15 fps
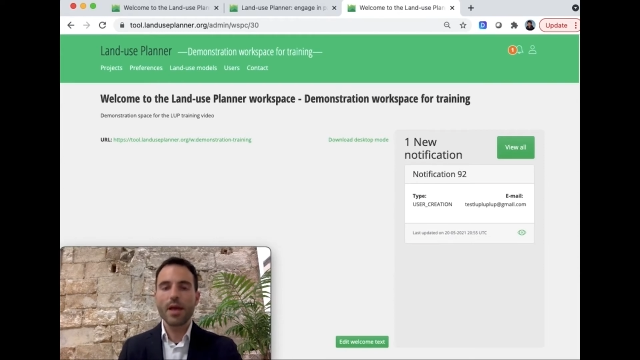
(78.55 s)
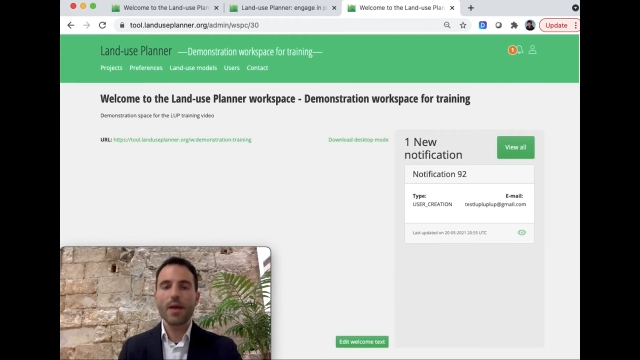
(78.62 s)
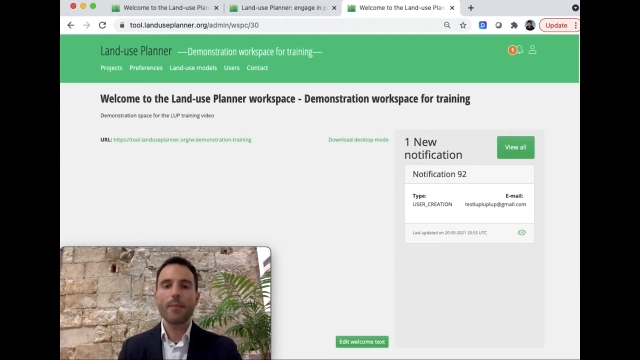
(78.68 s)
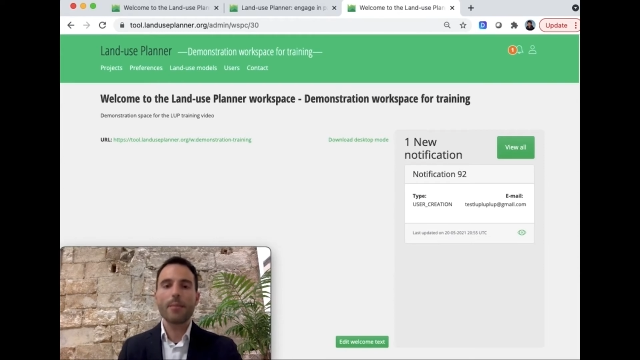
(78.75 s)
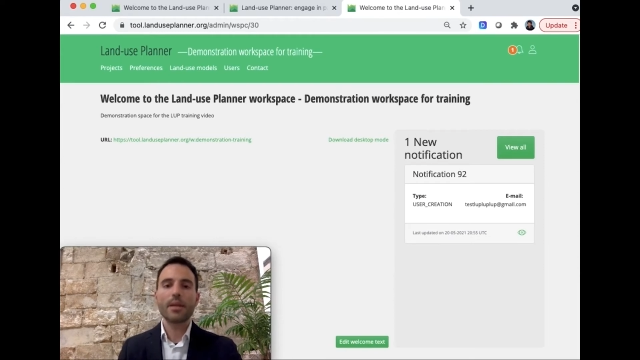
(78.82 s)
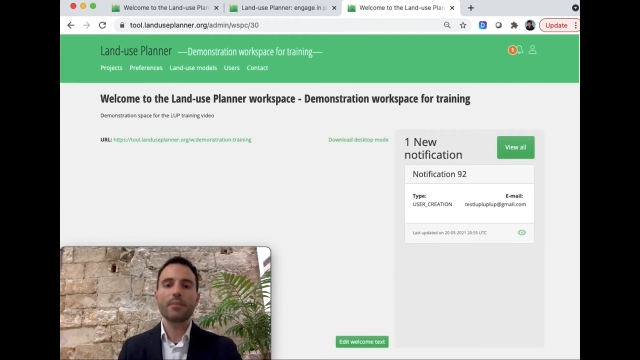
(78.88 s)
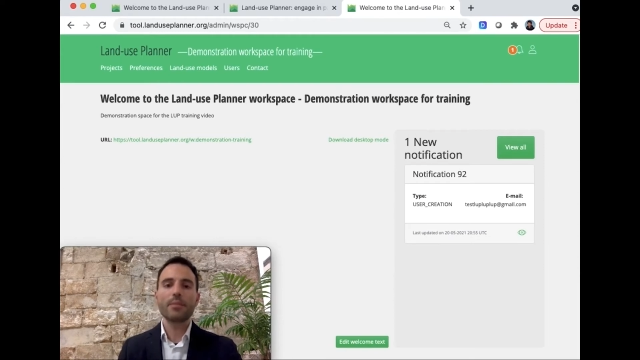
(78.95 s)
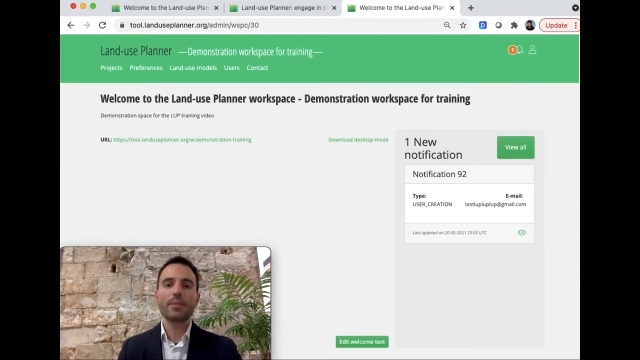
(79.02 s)

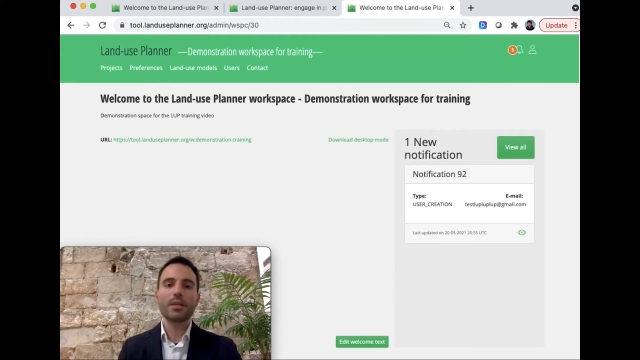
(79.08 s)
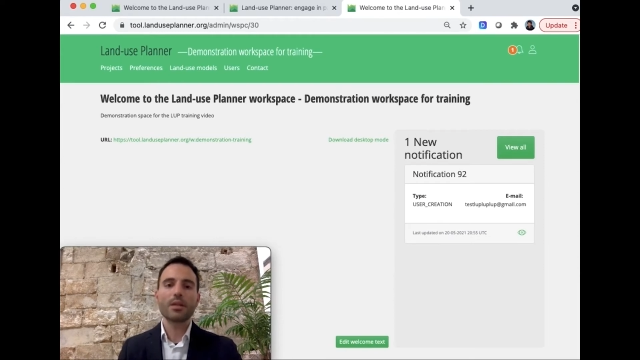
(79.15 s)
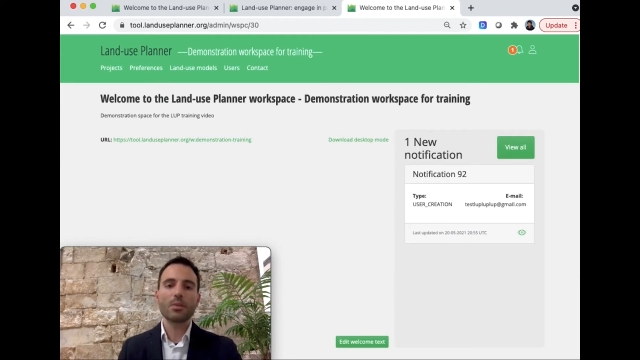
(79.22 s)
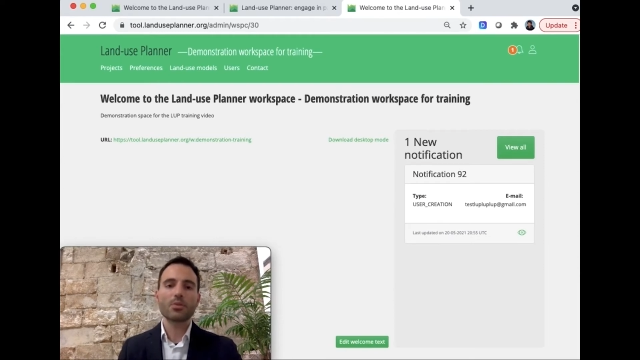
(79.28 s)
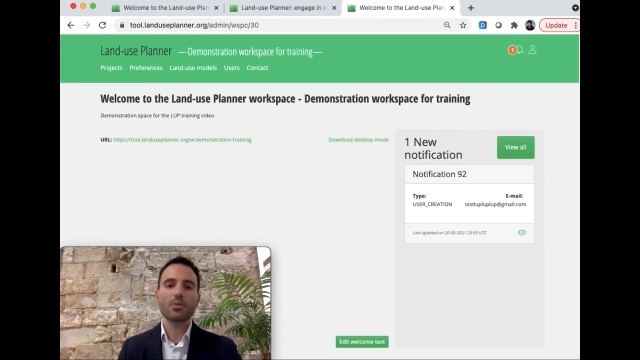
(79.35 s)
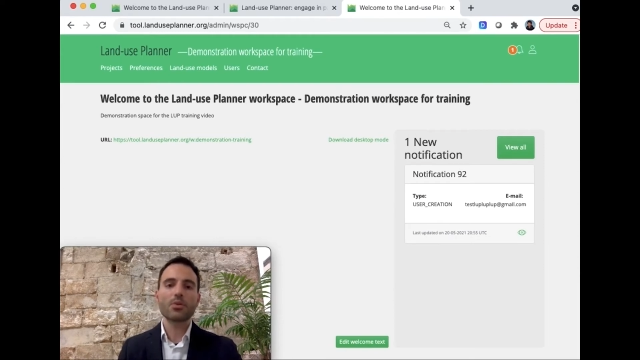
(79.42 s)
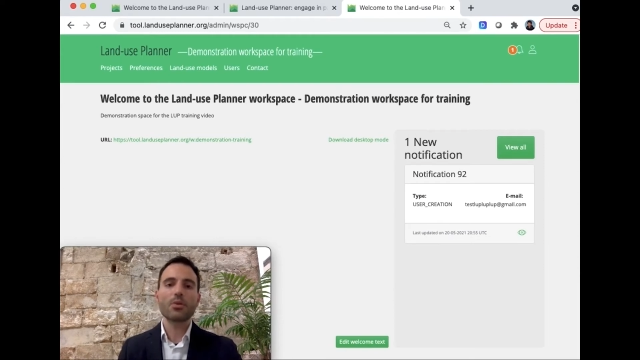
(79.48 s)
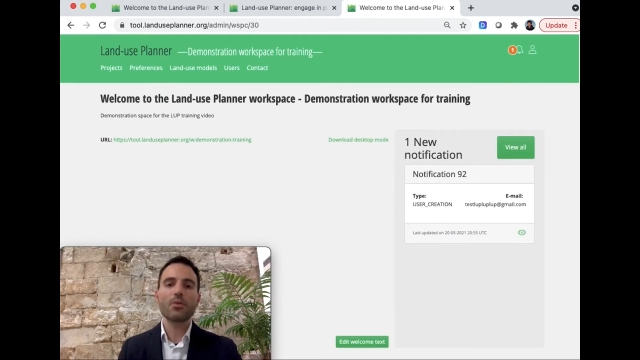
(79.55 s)
but it
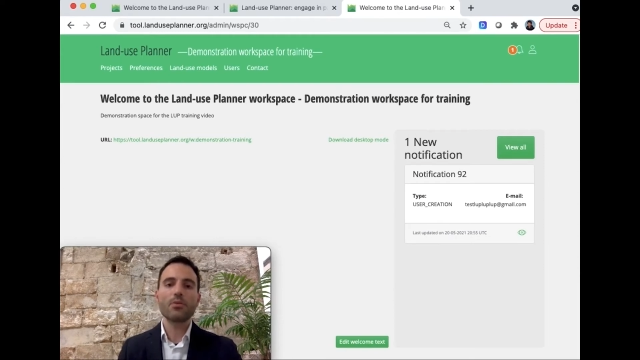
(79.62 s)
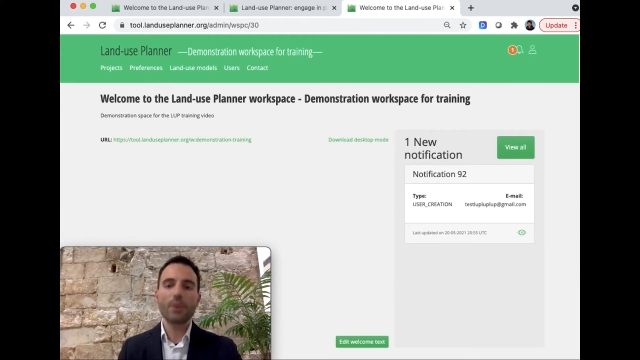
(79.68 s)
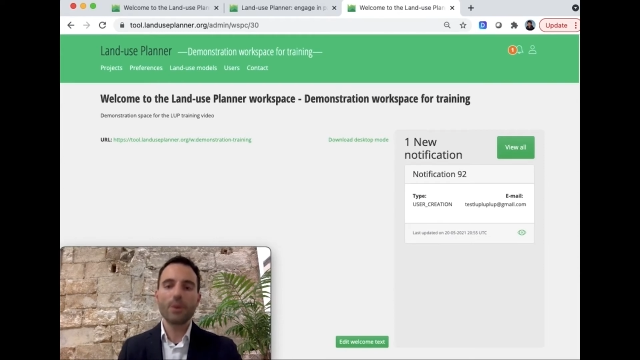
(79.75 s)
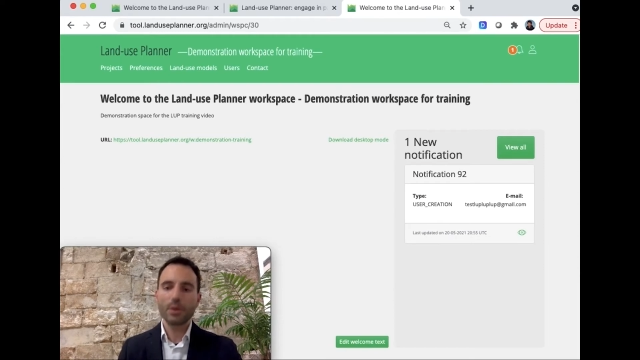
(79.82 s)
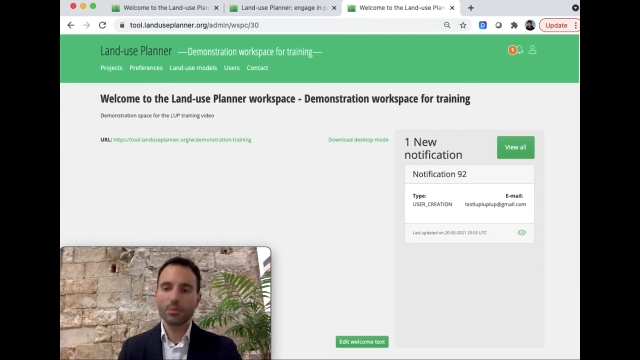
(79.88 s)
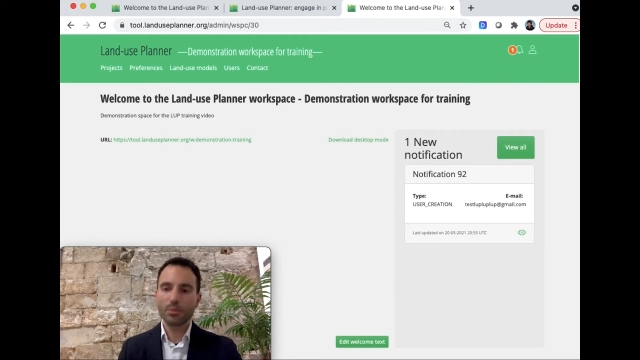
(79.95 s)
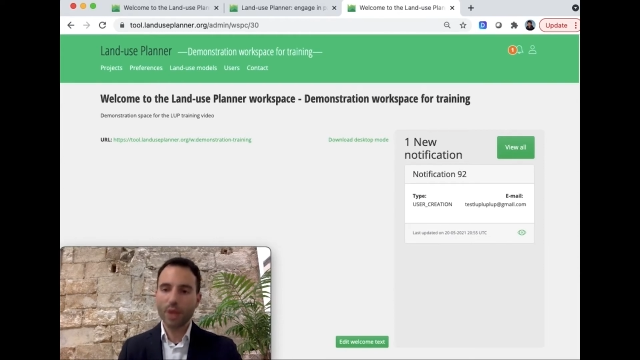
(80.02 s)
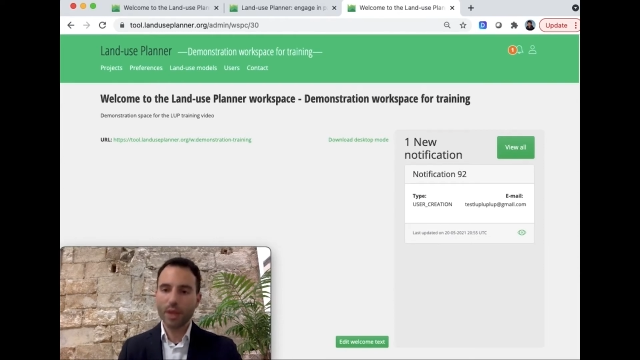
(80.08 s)
becomes very
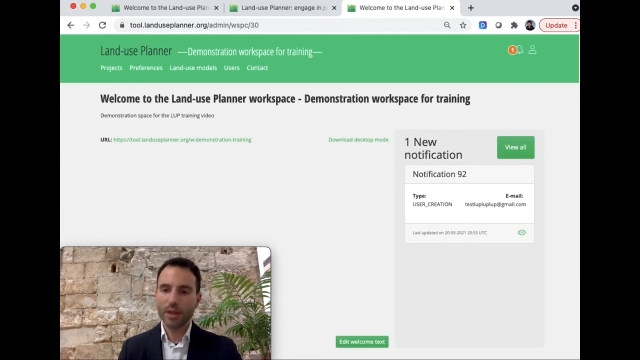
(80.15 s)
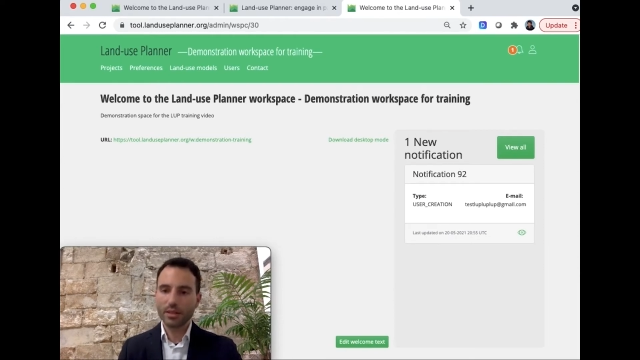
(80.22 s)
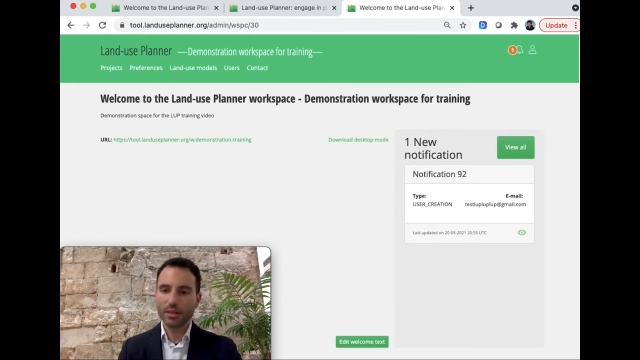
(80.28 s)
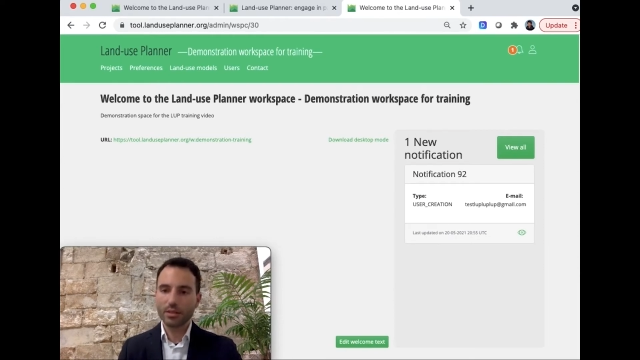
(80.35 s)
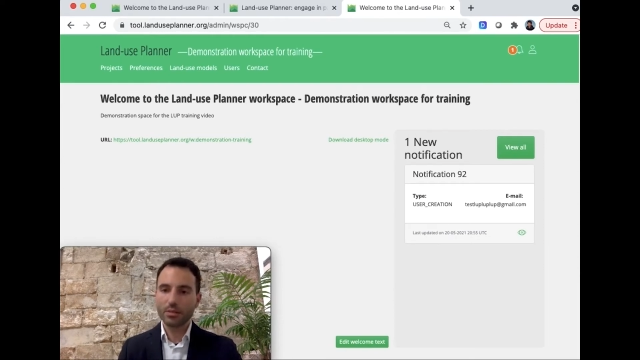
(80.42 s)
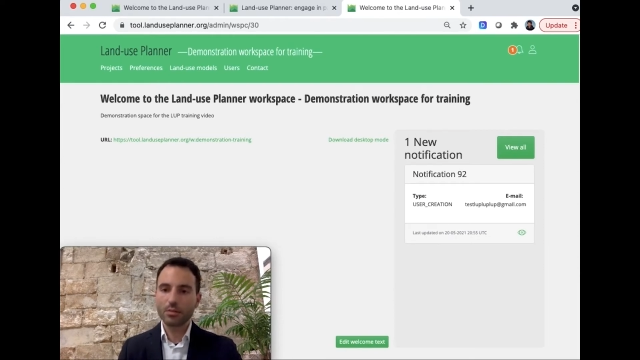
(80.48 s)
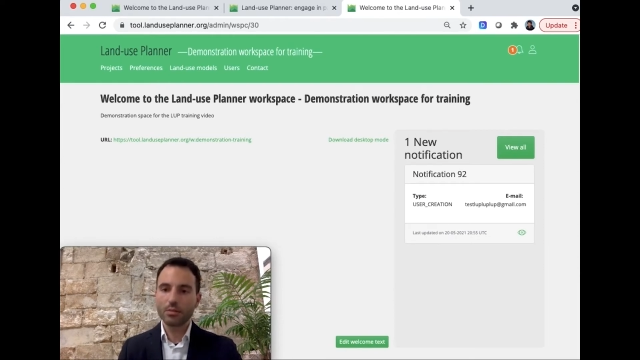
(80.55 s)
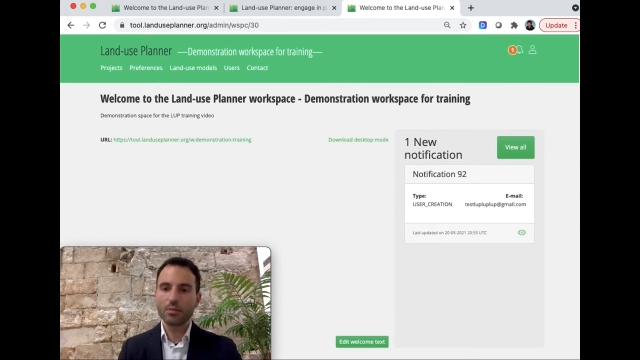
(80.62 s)

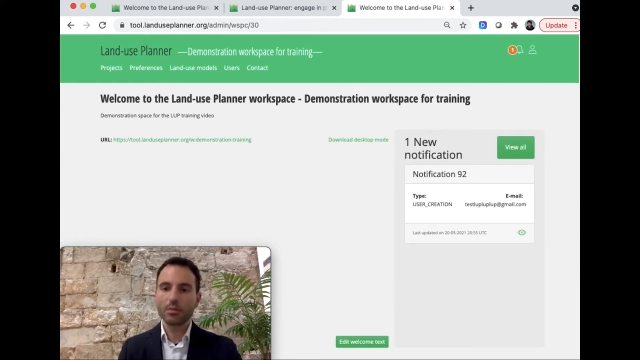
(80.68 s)
practical